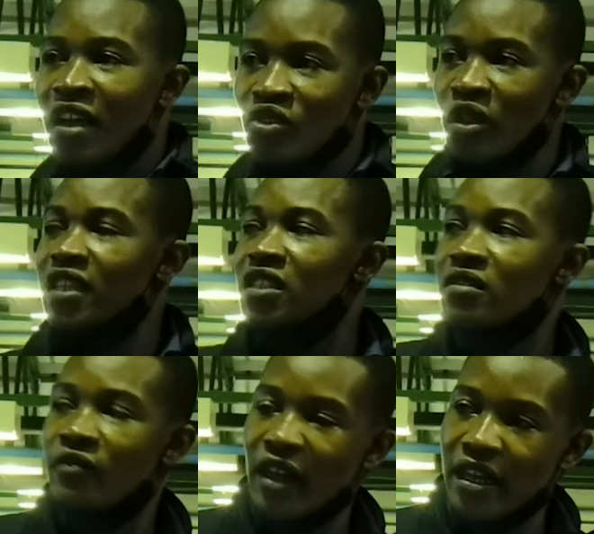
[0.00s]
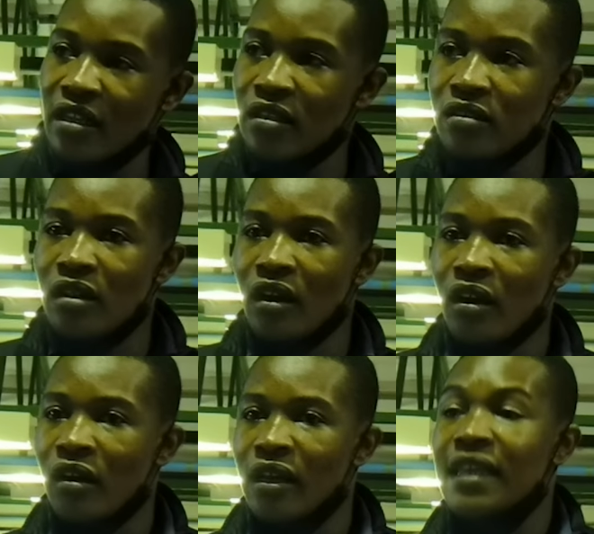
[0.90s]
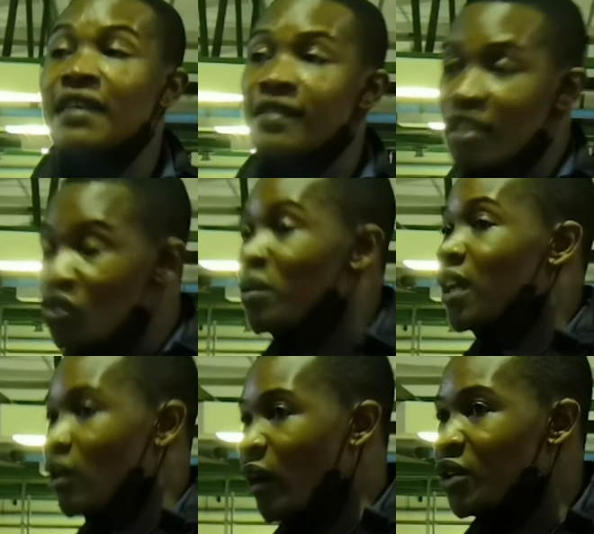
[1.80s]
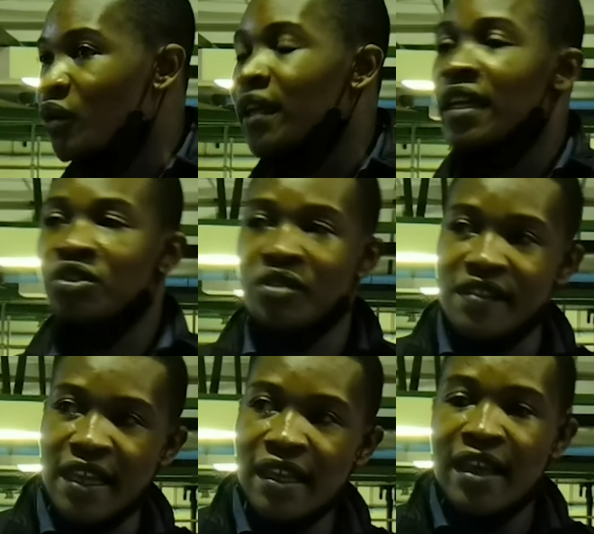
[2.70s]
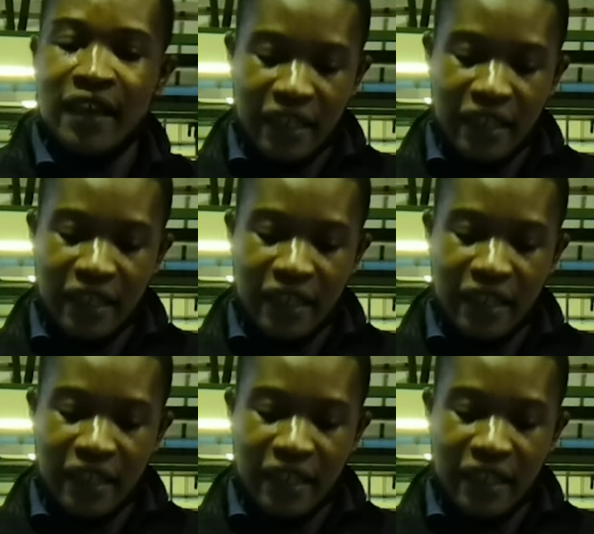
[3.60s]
So it's very uh, easy to make a white wine, I should say,